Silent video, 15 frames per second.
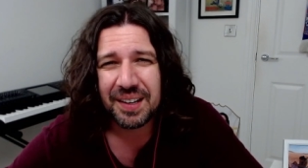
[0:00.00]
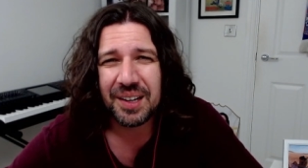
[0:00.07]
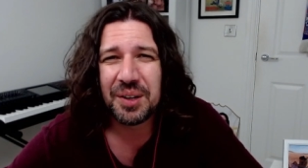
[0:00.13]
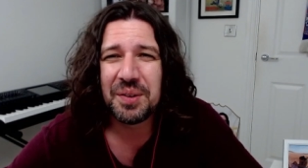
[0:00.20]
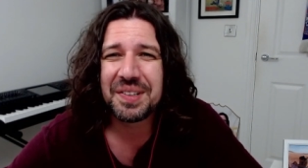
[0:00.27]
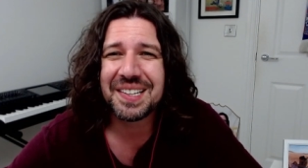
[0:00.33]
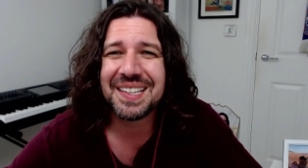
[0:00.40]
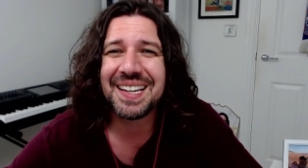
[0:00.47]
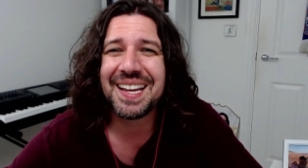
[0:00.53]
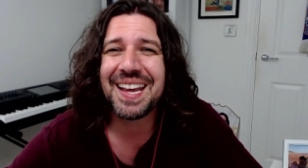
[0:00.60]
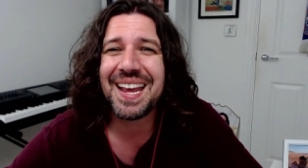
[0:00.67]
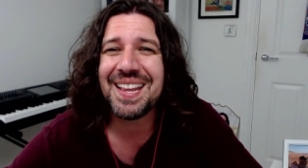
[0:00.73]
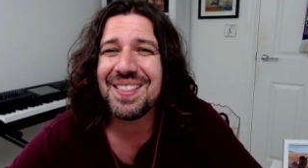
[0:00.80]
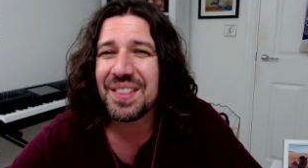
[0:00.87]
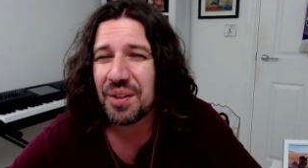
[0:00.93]
losing
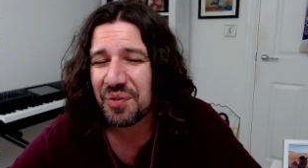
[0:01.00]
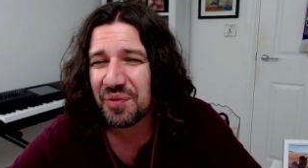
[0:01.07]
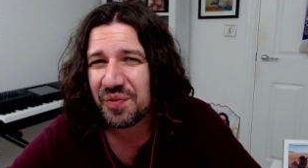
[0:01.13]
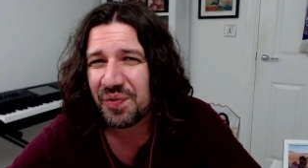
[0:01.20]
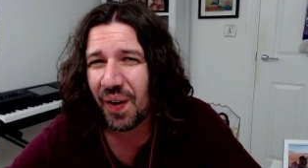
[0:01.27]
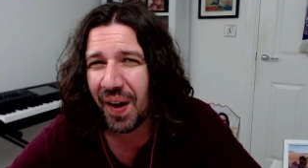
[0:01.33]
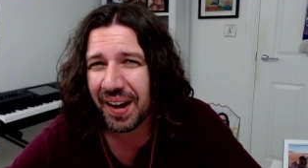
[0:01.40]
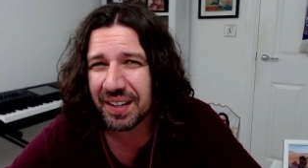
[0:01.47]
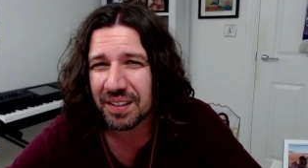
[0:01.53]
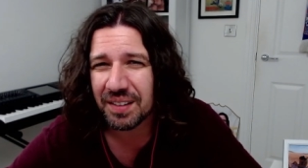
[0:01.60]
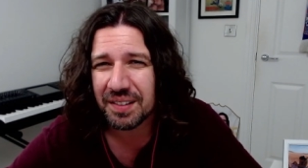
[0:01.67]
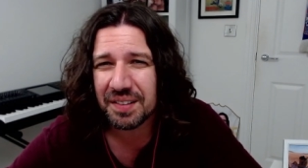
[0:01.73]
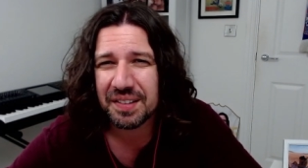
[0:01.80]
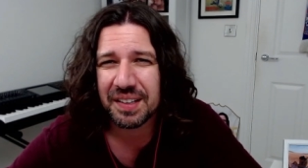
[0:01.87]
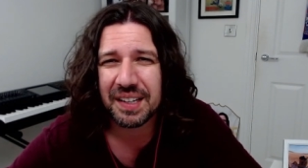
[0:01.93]
in the
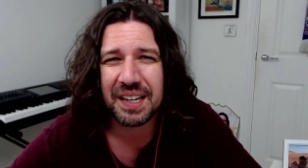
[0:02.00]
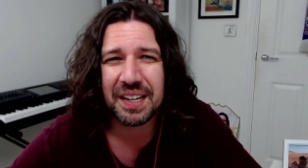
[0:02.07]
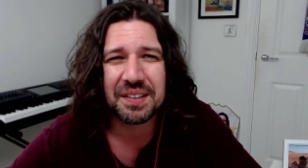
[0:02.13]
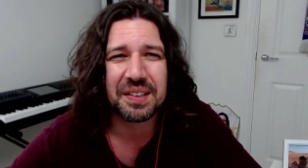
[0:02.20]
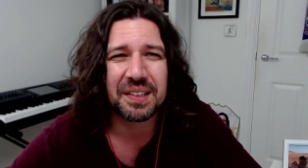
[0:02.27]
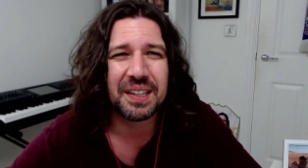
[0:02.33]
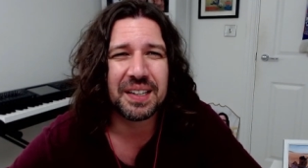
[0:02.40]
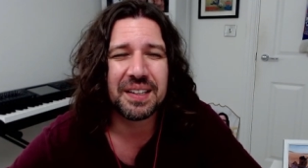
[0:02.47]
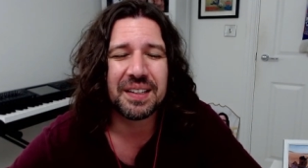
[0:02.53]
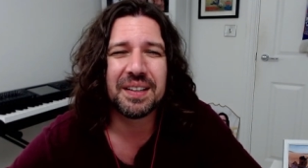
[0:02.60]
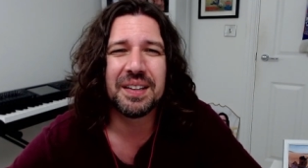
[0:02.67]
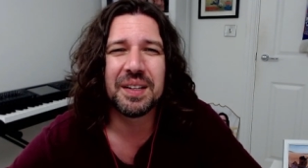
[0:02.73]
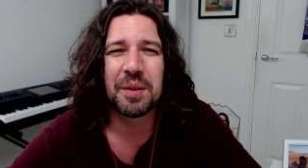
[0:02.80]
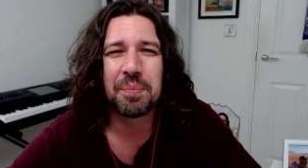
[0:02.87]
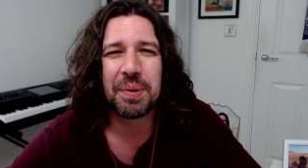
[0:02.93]
final to Italy
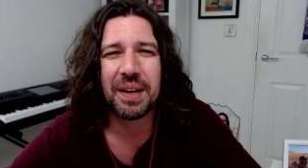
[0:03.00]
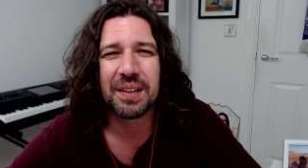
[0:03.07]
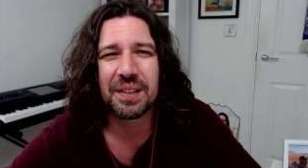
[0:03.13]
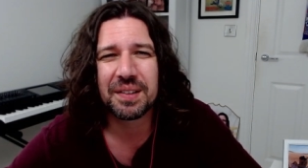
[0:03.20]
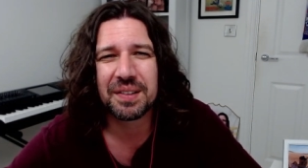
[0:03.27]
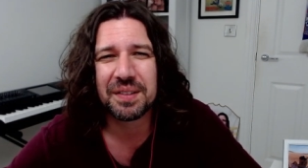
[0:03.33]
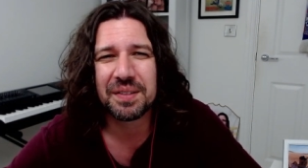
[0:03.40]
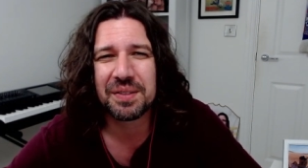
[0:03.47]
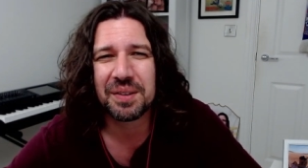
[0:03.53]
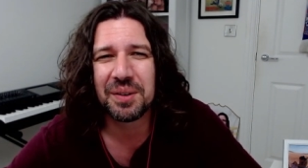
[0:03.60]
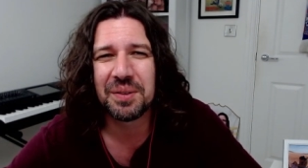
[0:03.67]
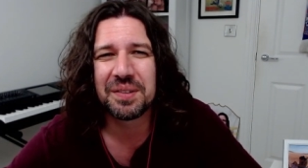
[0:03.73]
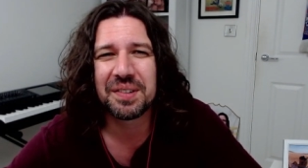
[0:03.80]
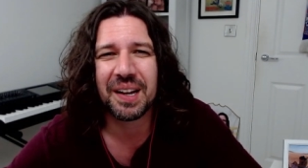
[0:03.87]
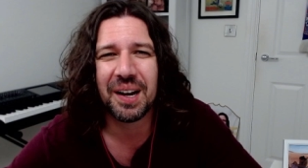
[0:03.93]
in a penalty
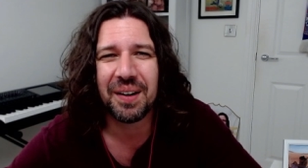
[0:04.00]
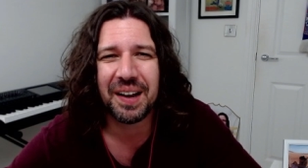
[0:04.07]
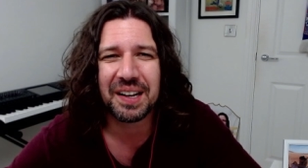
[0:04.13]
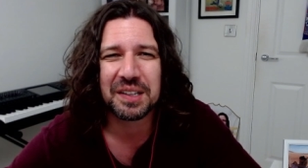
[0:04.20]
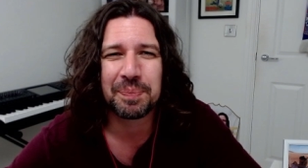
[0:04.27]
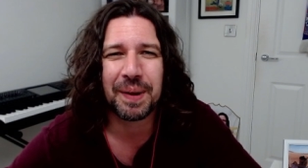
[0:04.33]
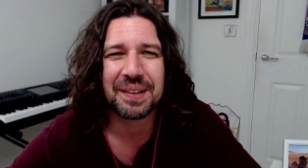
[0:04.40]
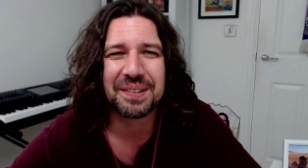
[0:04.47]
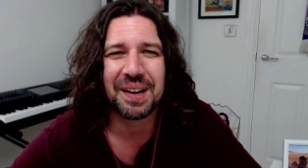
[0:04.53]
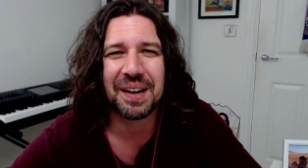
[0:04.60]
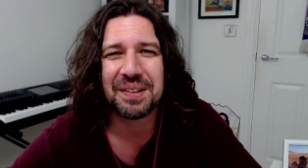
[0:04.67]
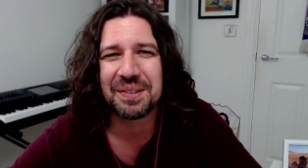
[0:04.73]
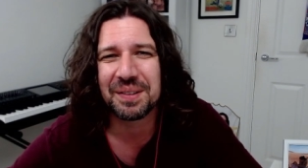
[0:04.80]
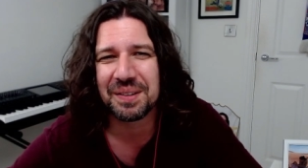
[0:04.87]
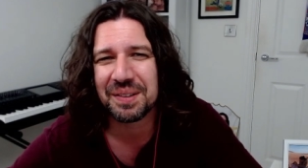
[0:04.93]
shootout.
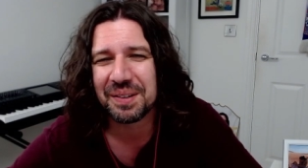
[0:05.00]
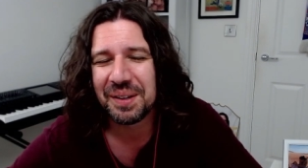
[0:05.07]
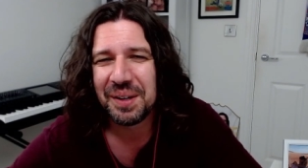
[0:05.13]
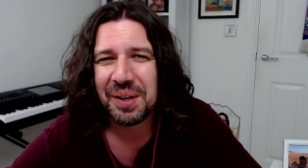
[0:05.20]
Expectations